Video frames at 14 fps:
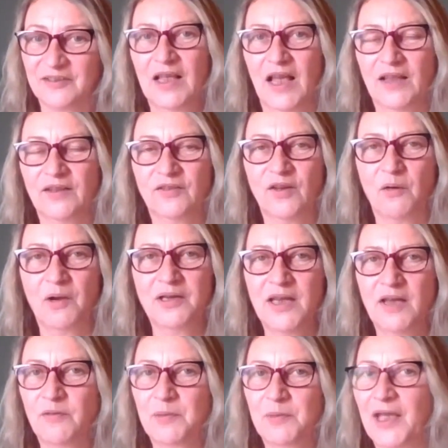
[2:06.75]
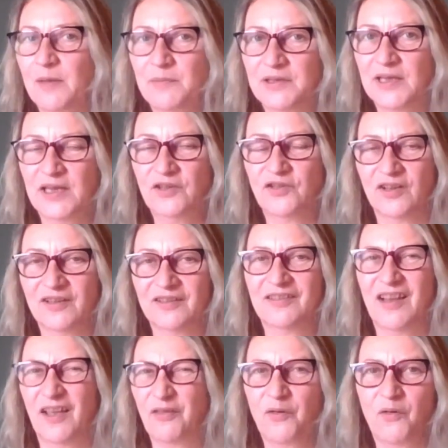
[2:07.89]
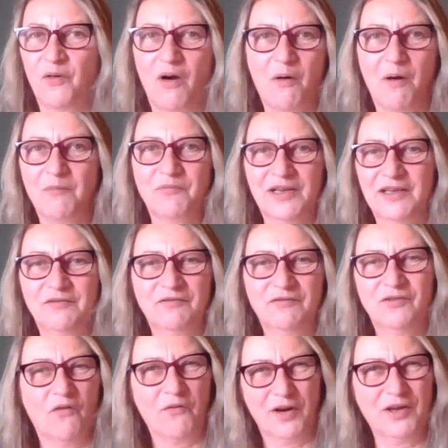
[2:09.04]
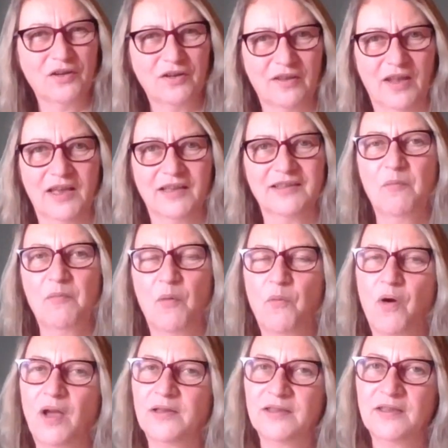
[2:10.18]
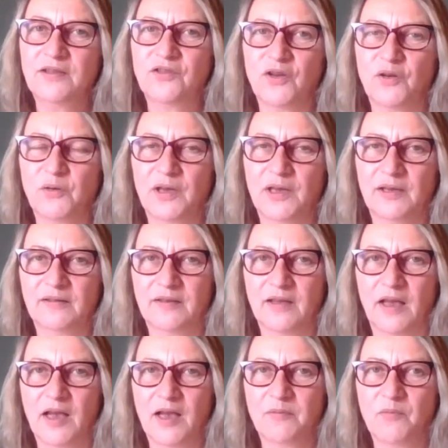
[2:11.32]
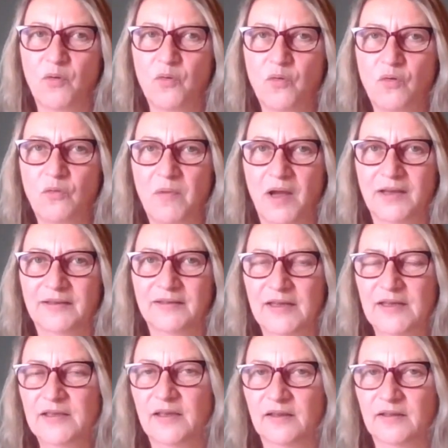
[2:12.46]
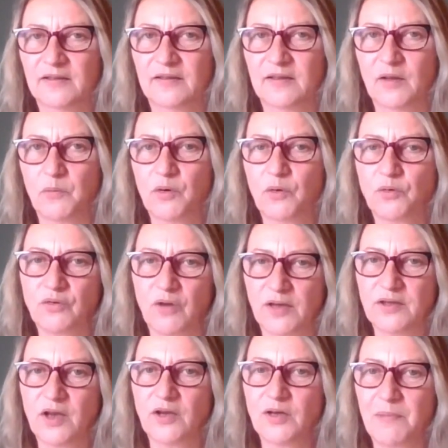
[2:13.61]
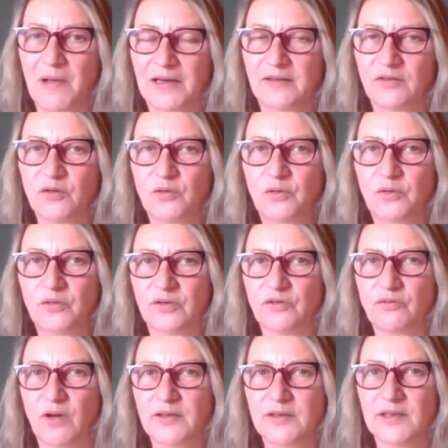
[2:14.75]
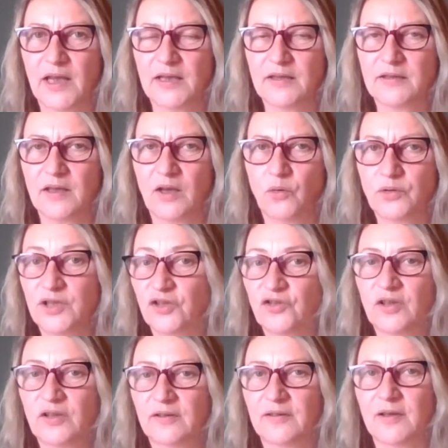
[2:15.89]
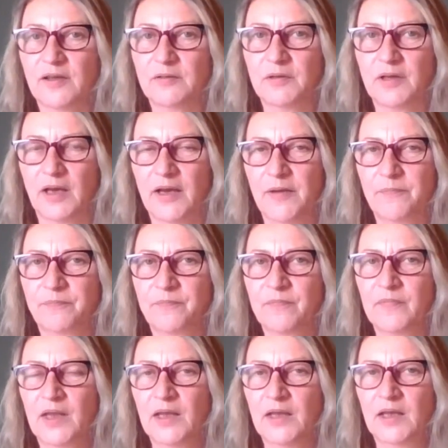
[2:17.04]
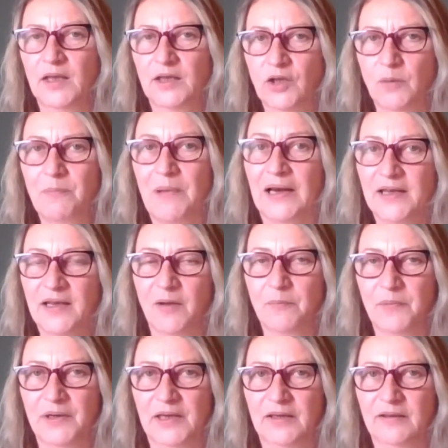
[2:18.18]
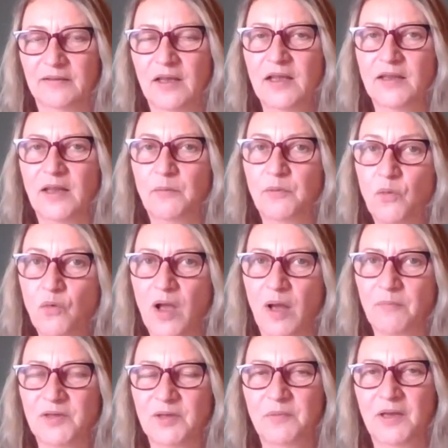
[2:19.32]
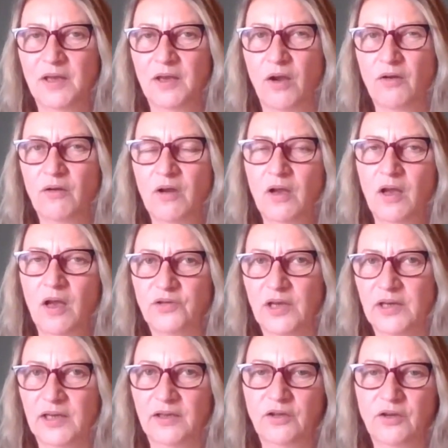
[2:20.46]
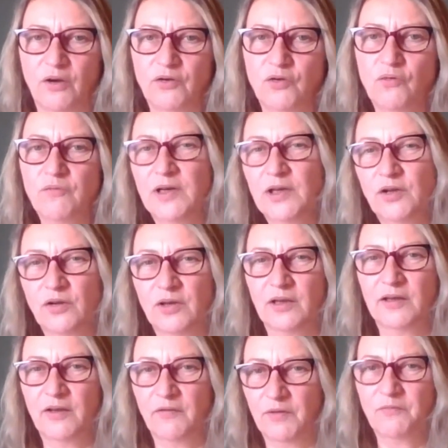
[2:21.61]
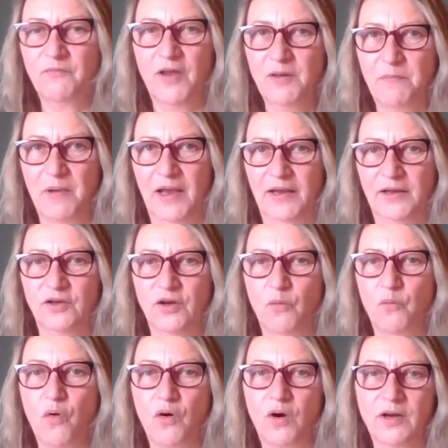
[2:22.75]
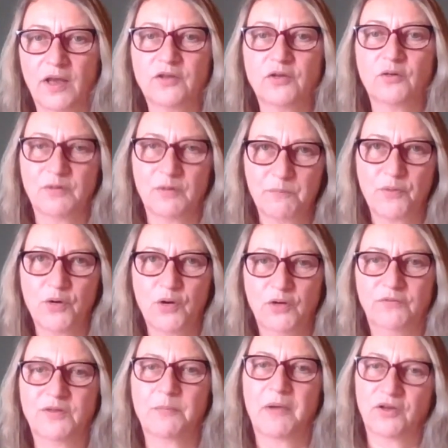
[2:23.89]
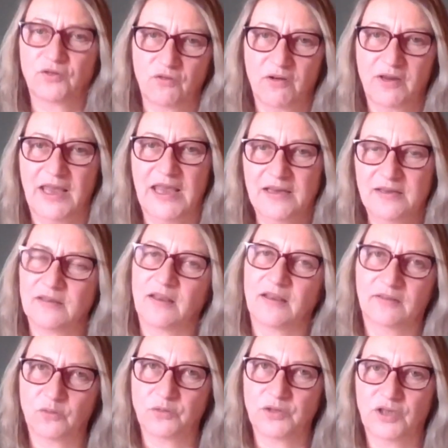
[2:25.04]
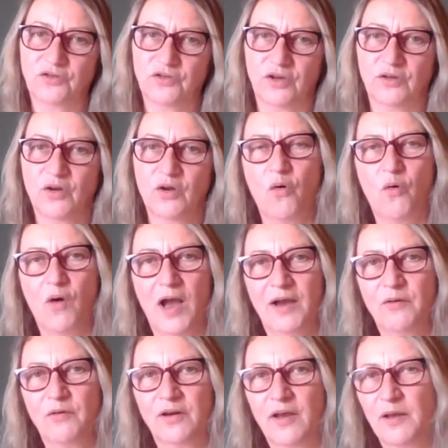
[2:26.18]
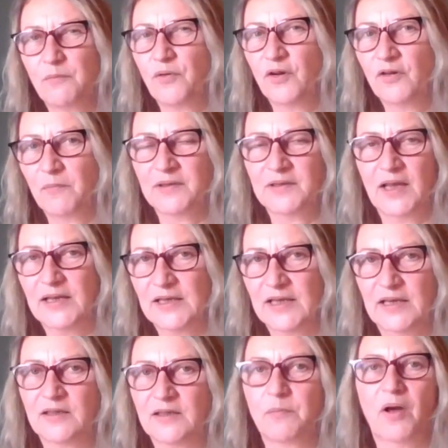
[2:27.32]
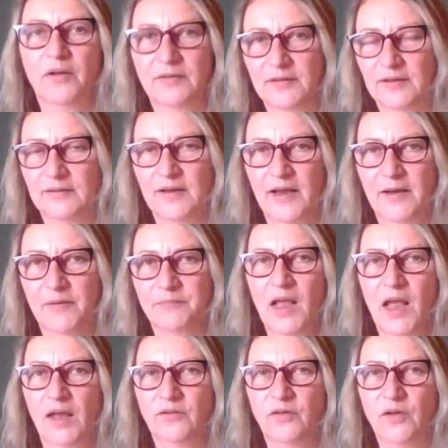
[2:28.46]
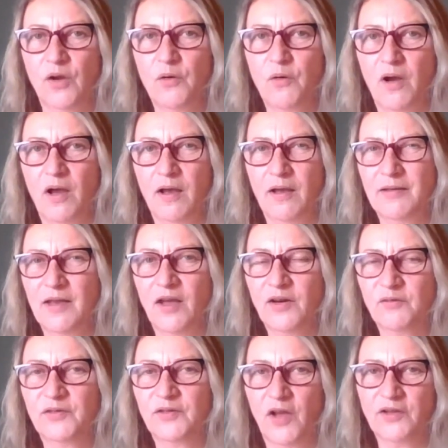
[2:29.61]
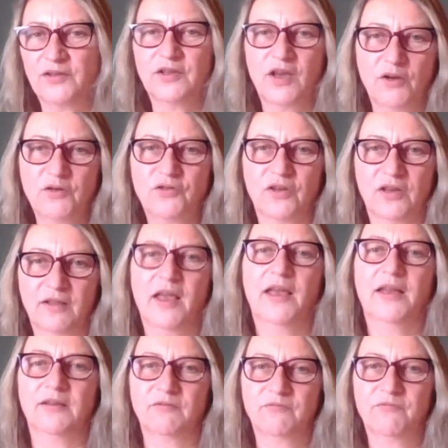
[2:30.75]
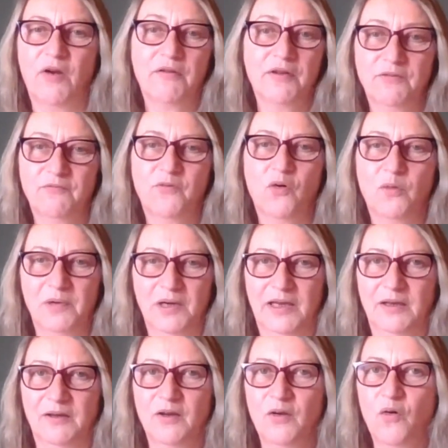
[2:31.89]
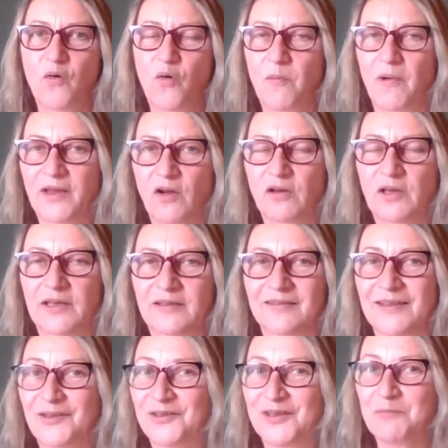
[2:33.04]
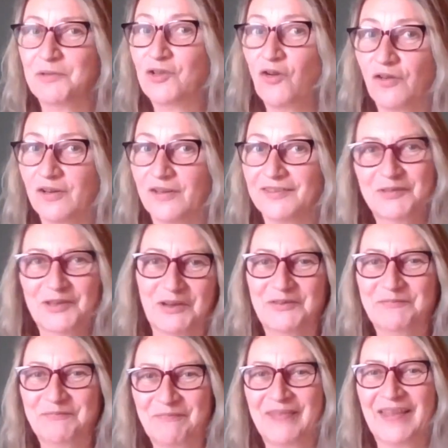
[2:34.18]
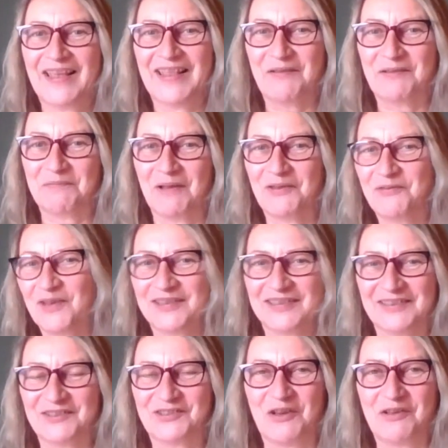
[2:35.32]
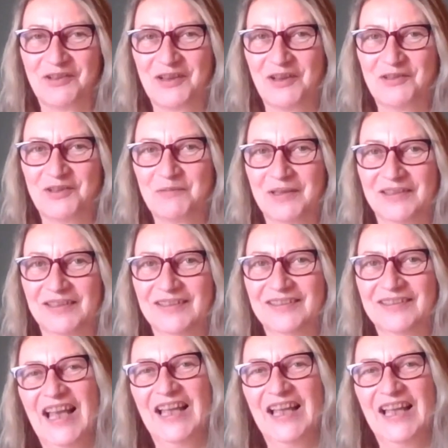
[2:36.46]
And so I never became a teacher and thought, oh, I'm really not very good at that. But what I did do is all my seniors that were all trying to go to ballet schools and trying to get auditions at ballet companies, they would all come to me and go, Jenny, you're really good at giving feedback. What could I do to improve to make sure I get into this audition? Or how can I improve my technique to pass an exam? And so I kind of started coaching then, very informally, all my colleagues, and they used to give me chocolate. That was my first little coaching business.